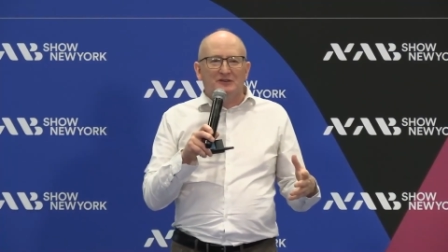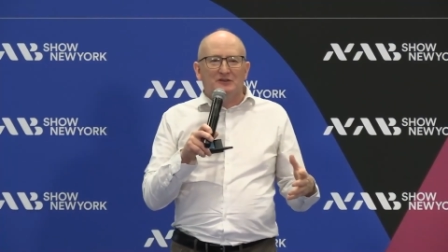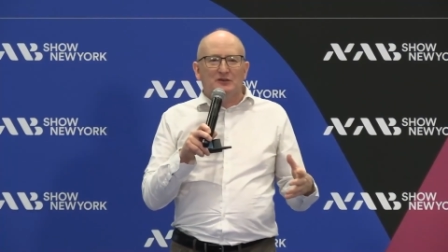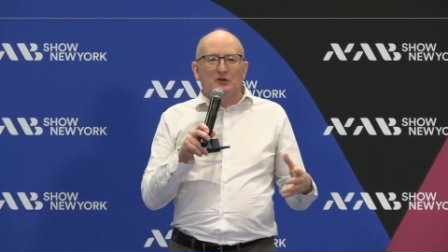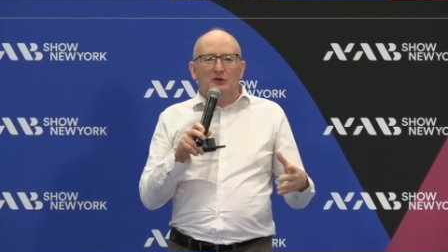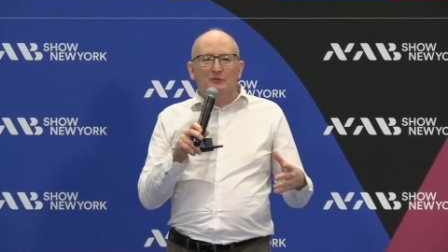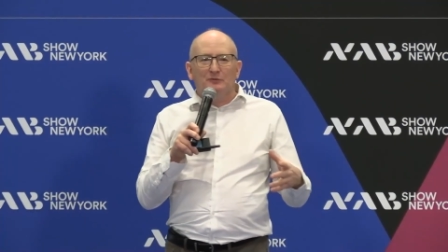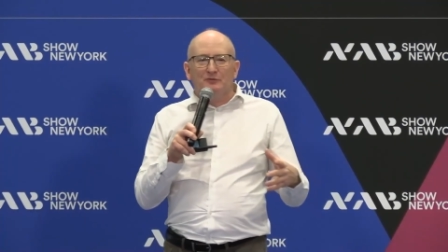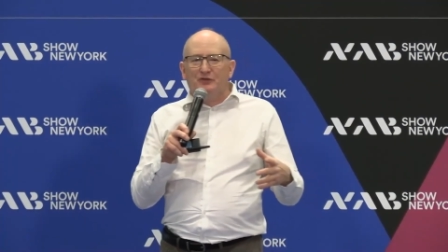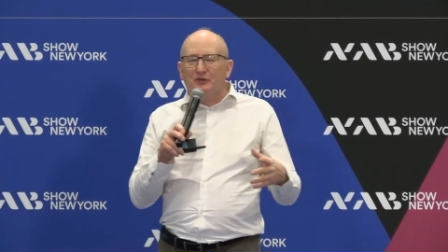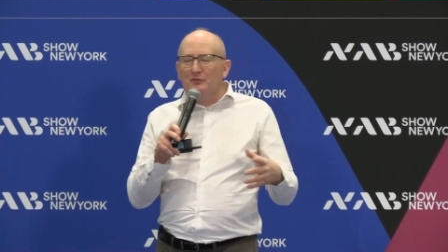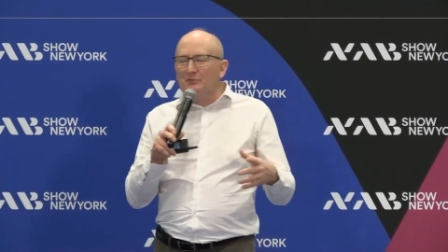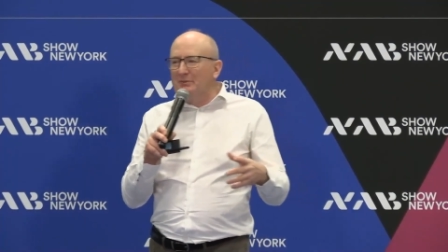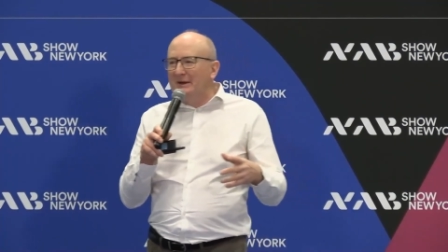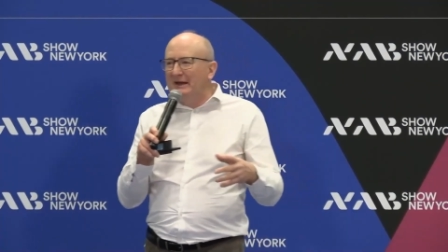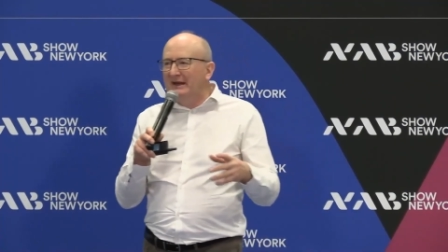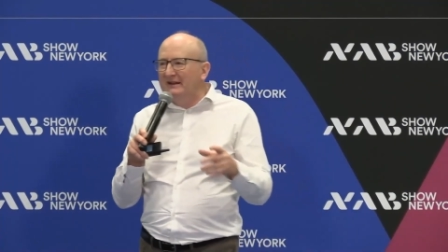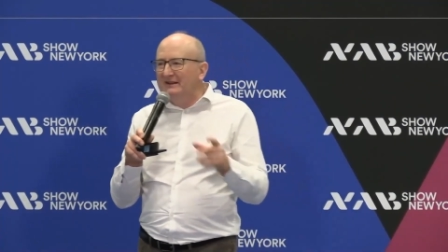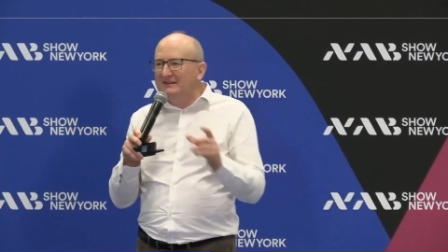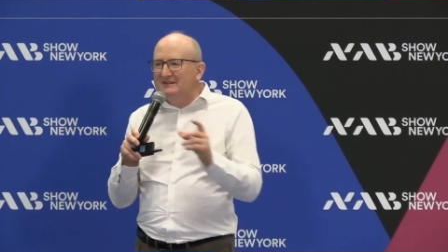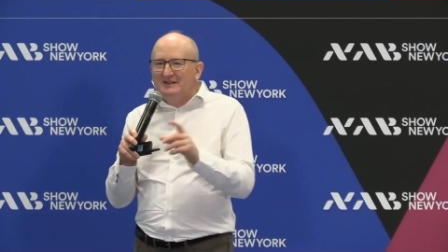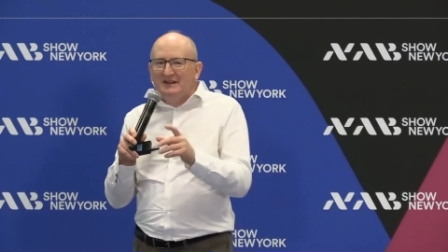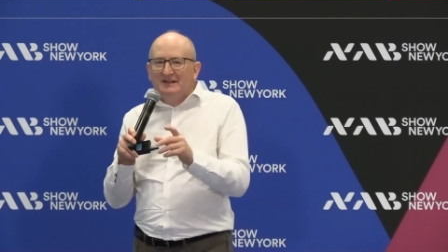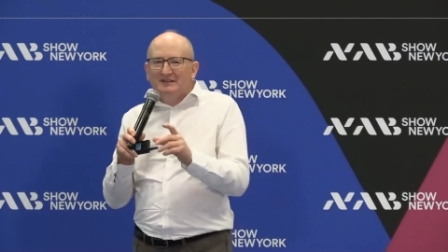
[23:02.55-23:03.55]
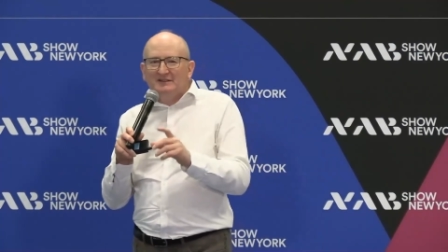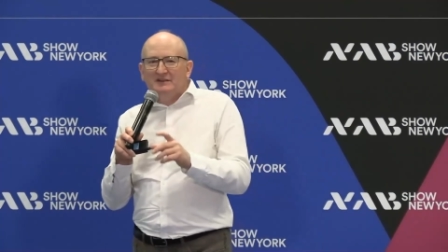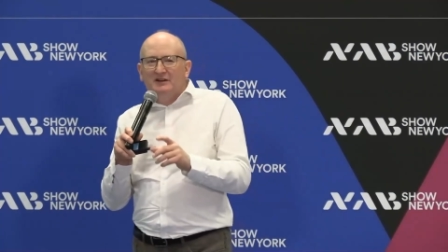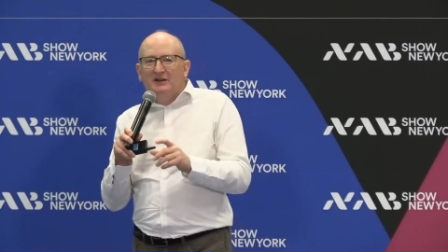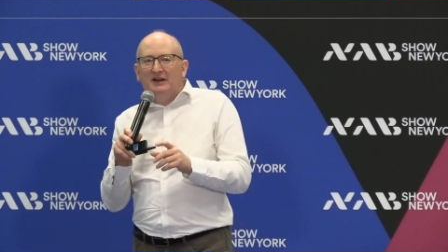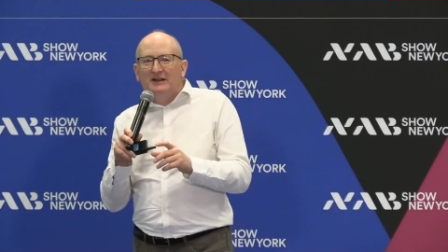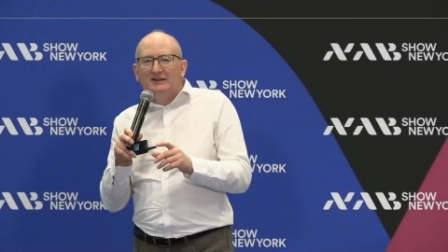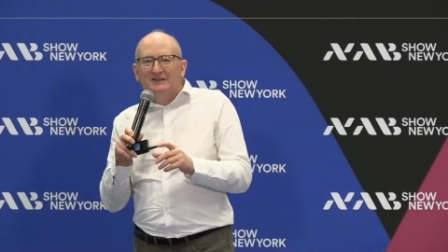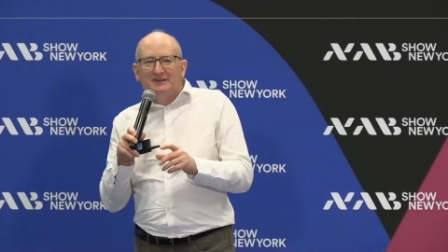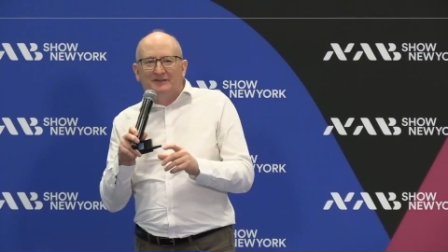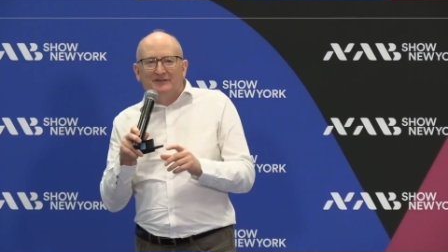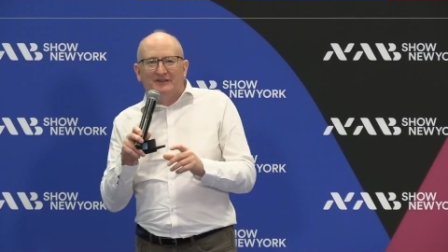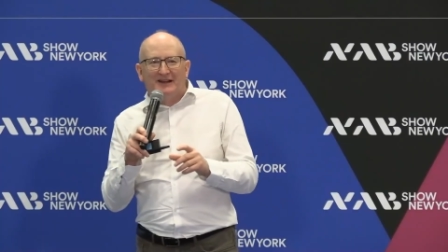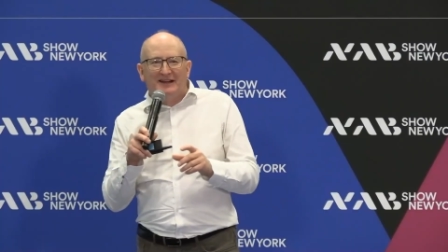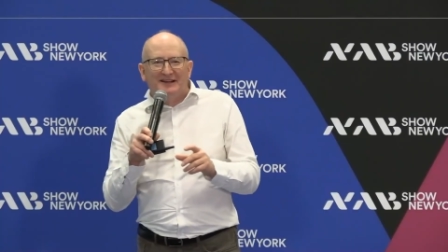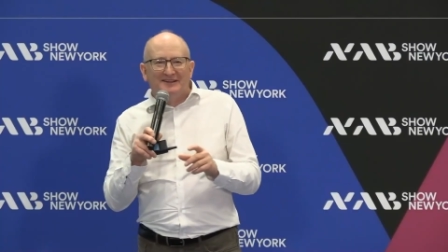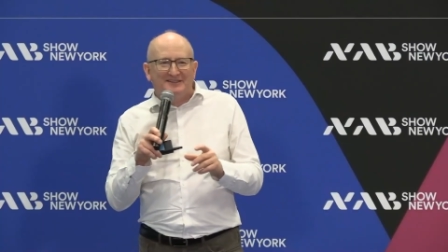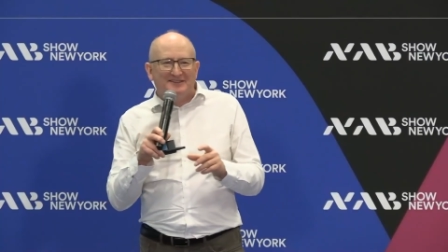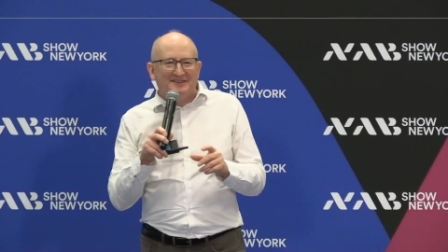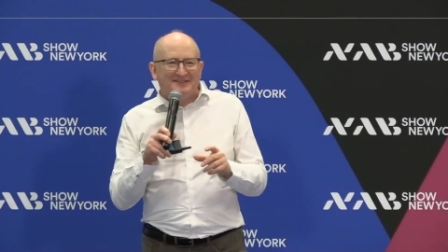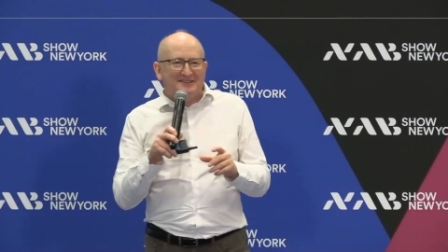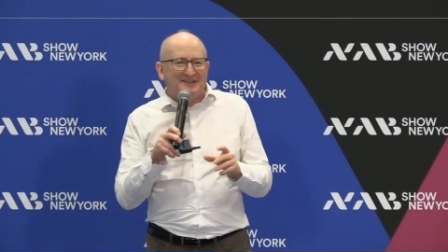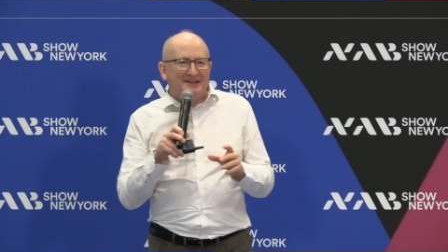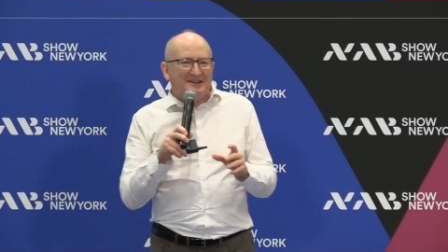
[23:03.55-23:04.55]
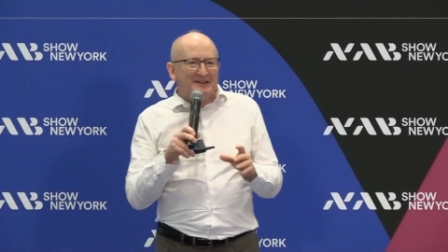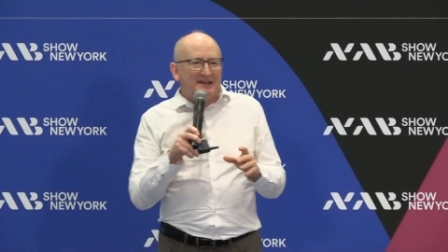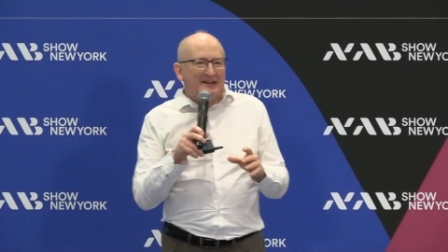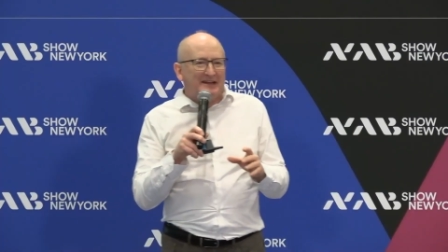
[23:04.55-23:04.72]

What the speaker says: has gone from being 6 lines of latency